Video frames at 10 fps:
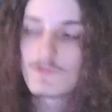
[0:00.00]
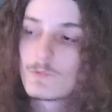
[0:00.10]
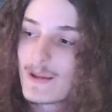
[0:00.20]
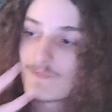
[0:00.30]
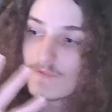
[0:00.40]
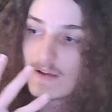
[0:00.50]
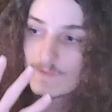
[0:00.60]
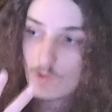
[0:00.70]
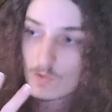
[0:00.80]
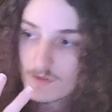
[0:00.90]
we have
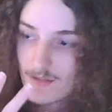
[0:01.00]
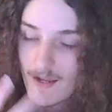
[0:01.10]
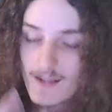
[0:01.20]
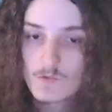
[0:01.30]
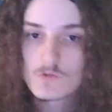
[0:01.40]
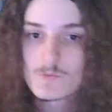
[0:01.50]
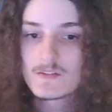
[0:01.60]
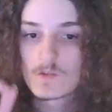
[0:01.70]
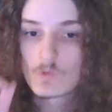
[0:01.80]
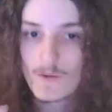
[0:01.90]
5 total tiles, which
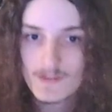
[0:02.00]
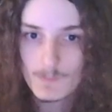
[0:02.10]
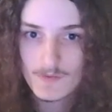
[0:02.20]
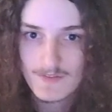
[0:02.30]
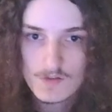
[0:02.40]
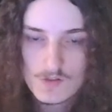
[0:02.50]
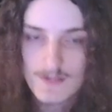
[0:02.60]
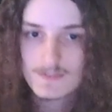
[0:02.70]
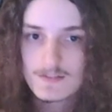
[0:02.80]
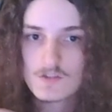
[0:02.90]
means a 20%
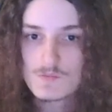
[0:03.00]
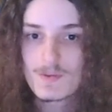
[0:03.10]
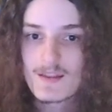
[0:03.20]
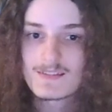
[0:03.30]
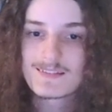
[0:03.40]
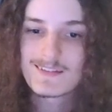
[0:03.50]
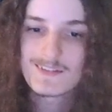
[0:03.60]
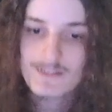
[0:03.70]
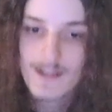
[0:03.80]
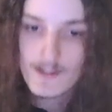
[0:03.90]
chance that she places in
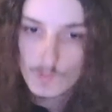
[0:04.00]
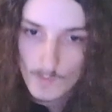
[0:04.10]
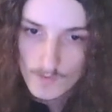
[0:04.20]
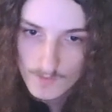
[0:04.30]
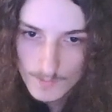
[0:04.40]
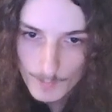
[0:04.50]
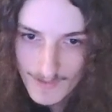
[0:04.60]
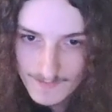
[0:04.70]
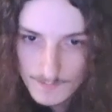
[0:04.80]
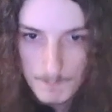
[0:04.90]
the tile you want her to
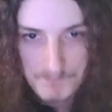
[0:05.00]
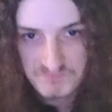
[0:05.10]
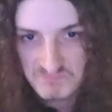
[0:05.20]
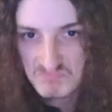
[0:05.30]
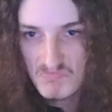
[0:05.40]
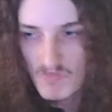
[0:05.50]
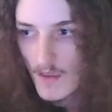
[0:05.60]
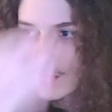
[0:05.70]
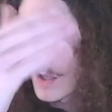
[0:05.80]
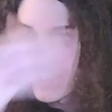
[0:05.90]
place.
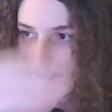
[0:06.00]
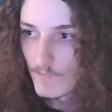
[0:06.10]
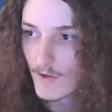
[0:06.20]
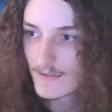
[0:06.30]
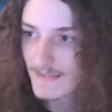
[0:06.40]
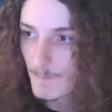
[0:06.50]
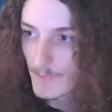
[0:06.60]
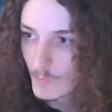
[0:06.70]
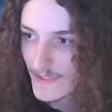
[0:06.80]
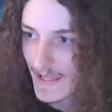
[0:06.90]
For
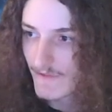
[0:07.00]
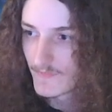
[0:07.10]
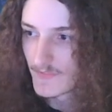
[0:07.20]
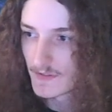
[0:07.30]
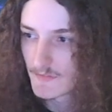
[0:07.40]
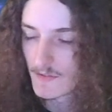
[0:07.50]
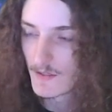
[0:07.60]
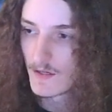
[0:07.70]
example, we have this